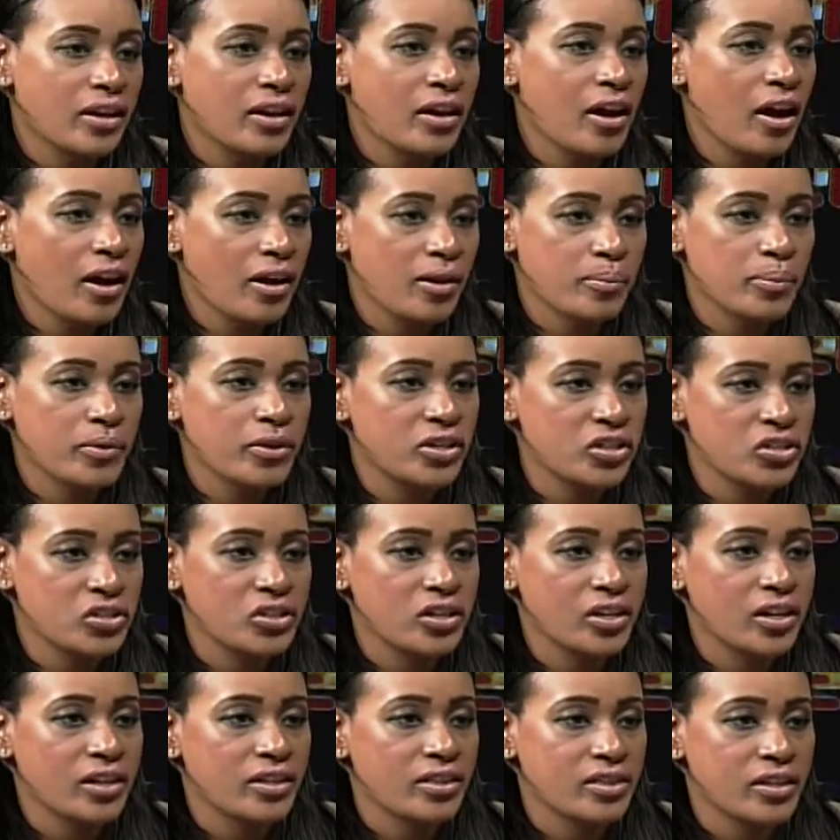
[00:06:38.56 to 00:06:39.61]
I
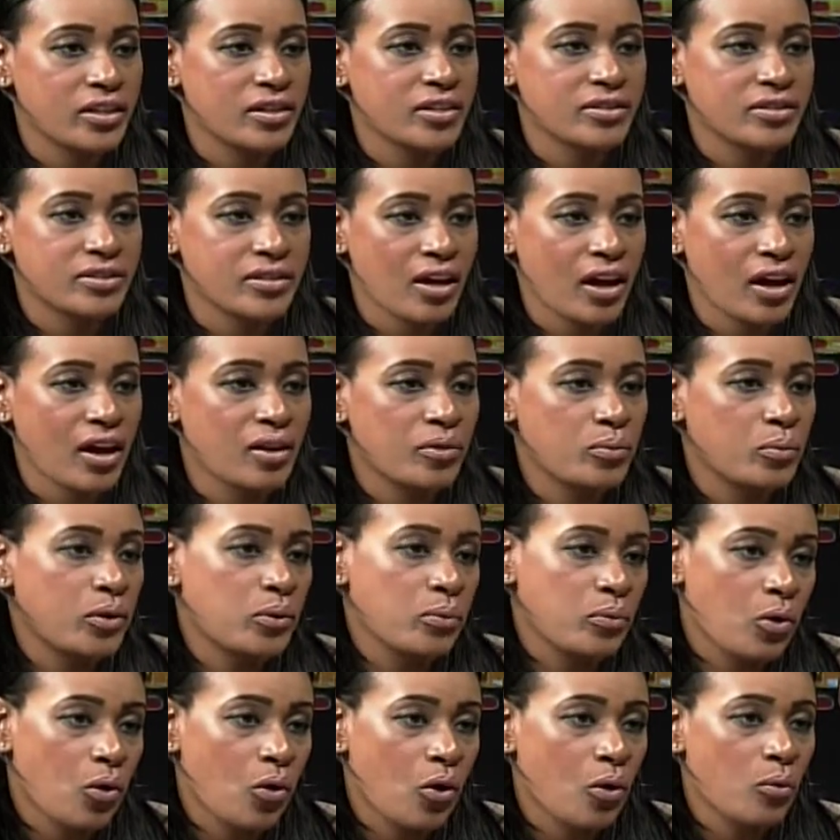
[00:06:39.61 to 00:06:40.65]
appreciate this, and we
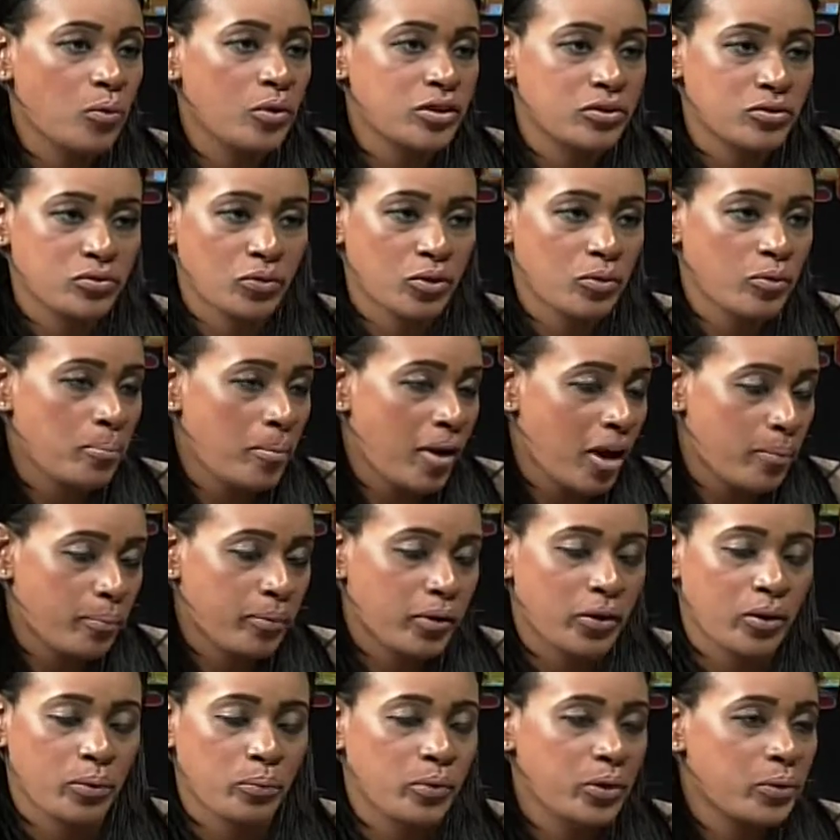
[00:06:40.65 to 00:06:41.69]
will always
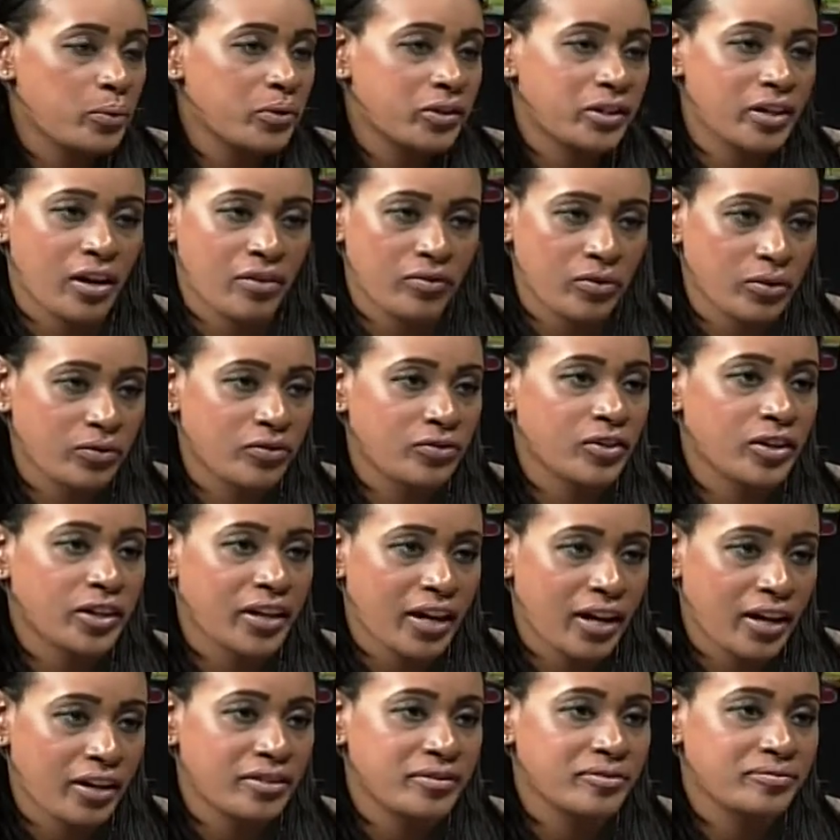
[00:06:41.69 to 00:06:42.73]
remember and we will never
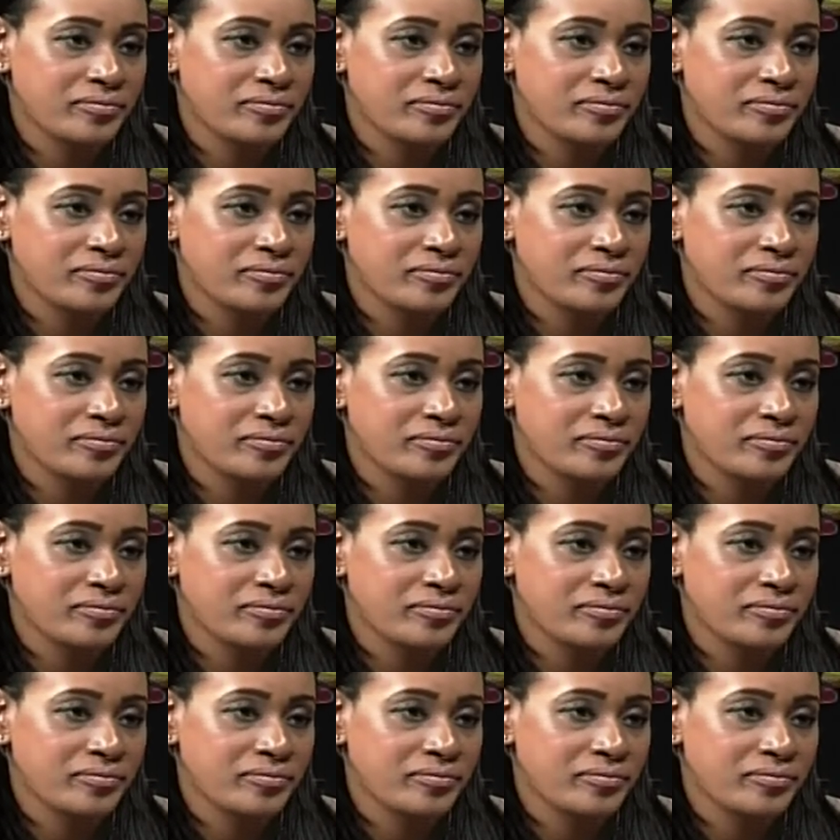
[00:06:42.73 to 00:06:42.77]
forget.